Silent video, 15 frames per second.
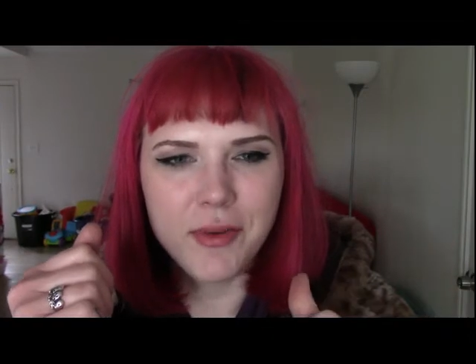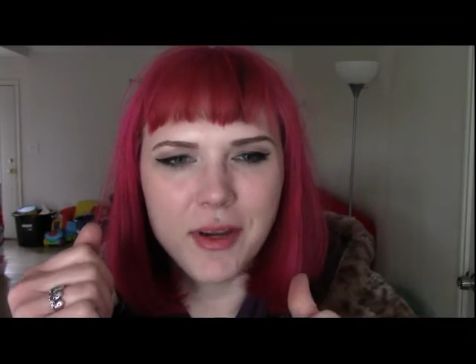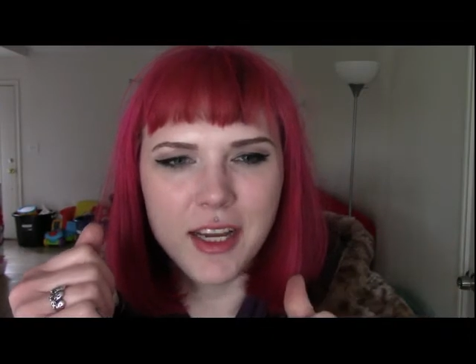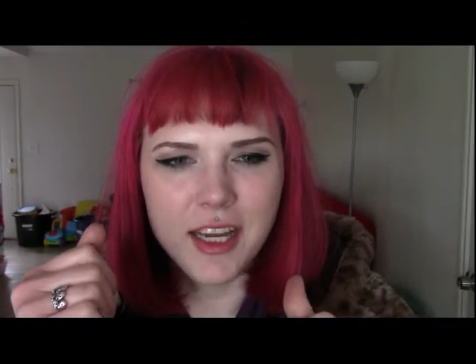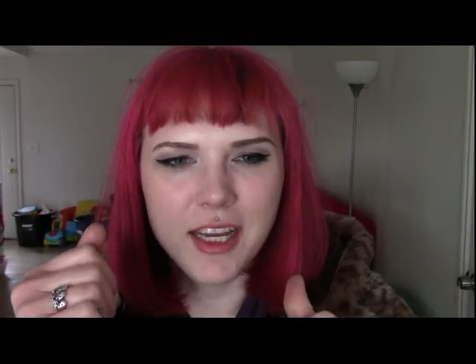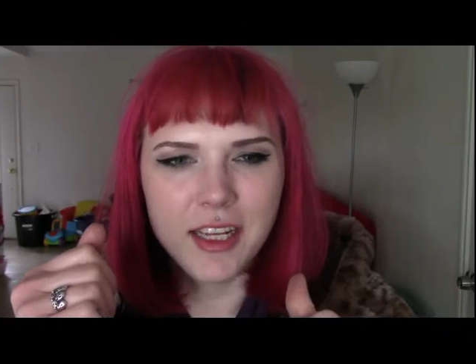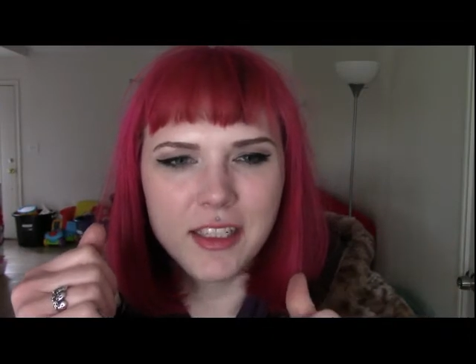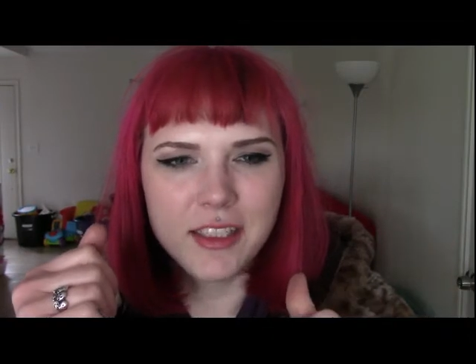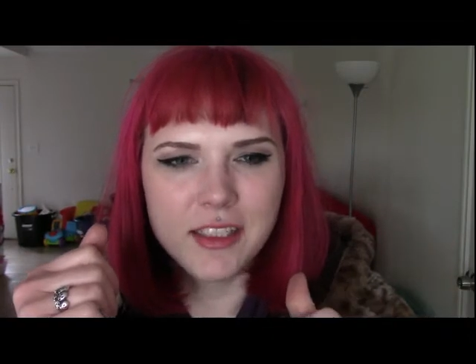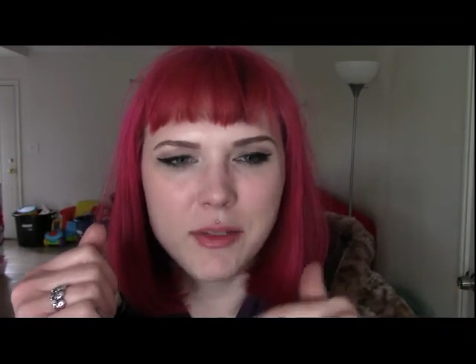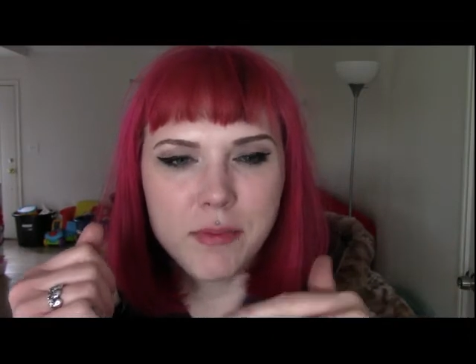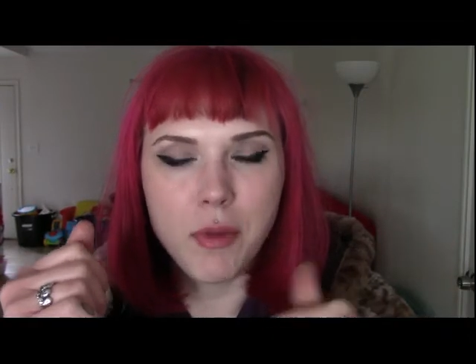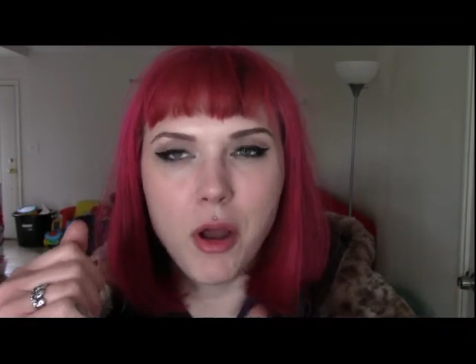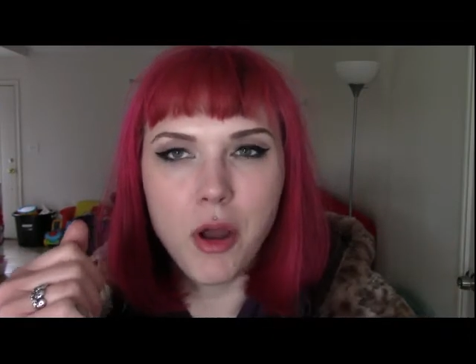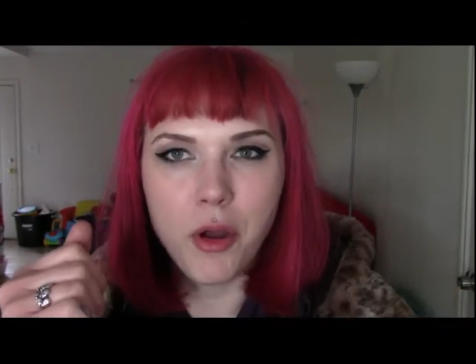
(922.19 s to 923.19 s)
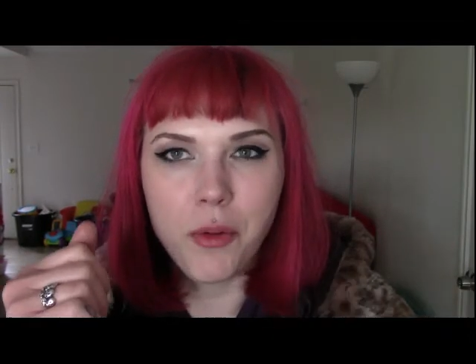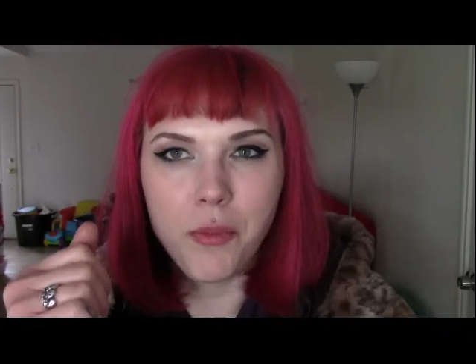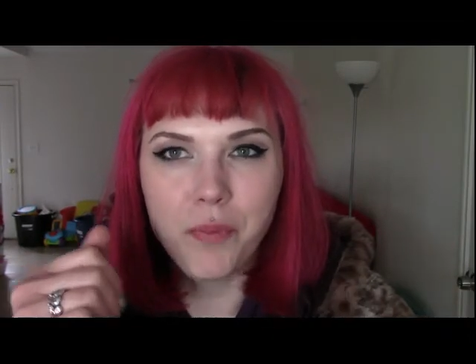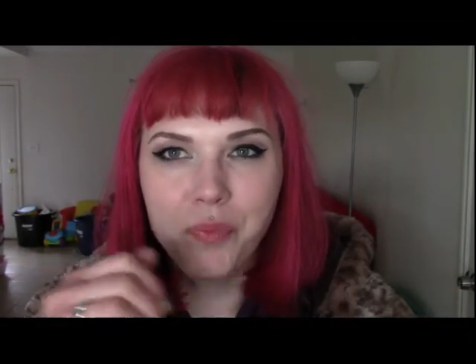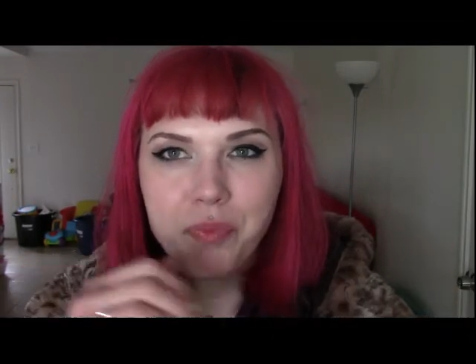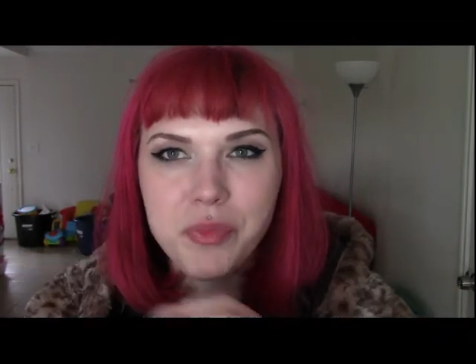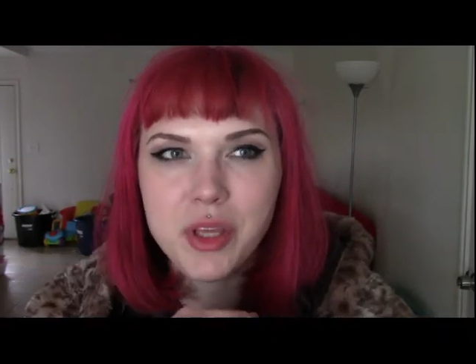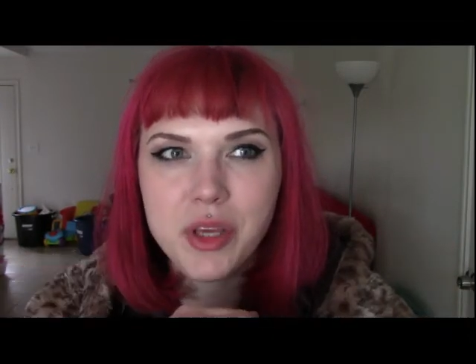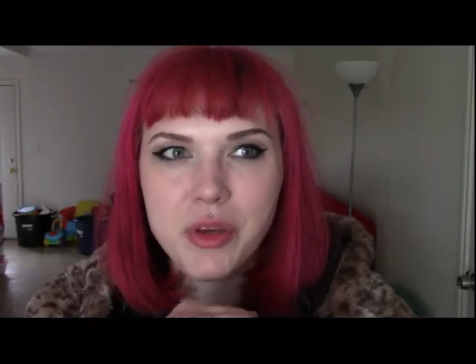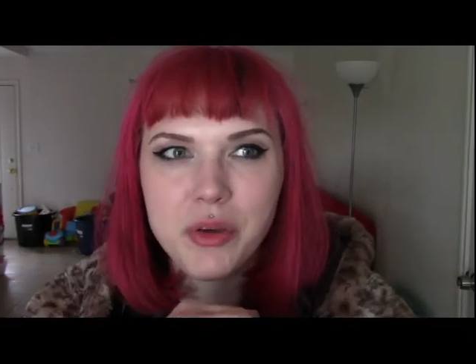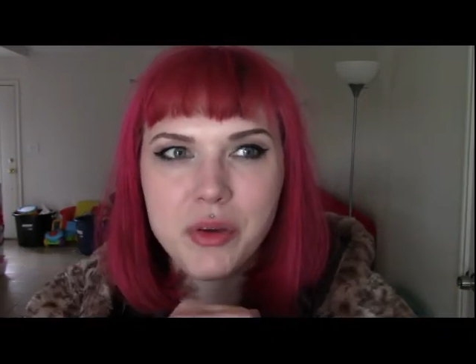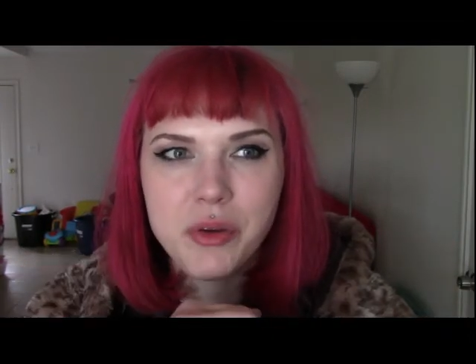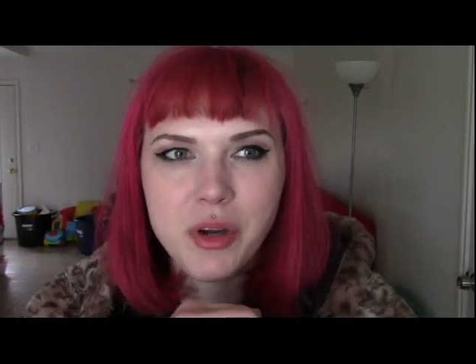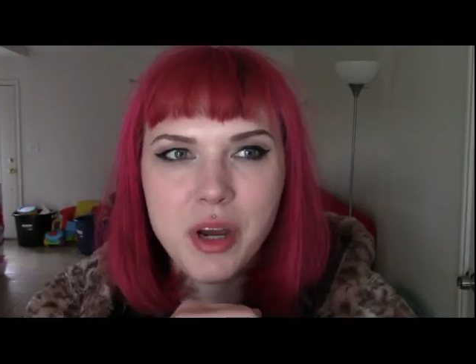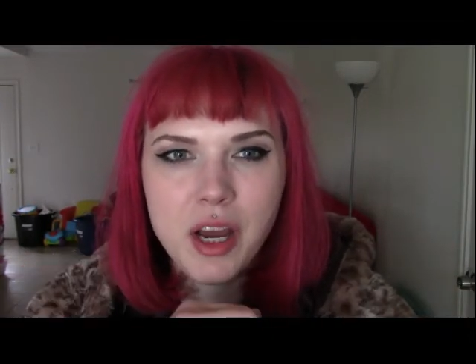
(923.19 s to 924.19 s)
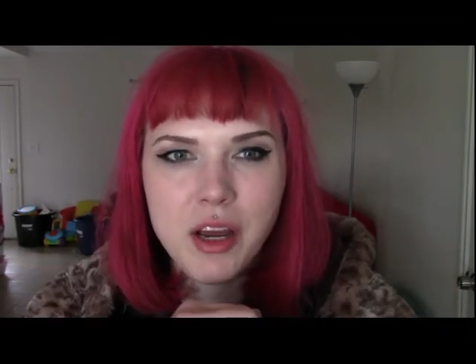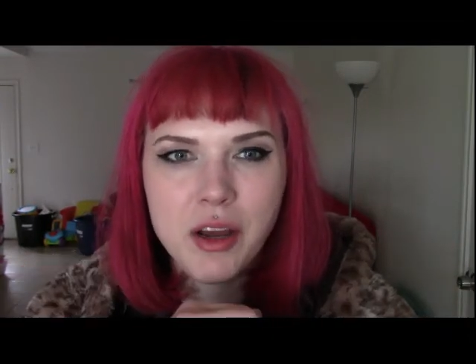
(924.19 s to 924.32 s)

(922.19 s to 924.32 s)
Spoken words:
mine's mom, who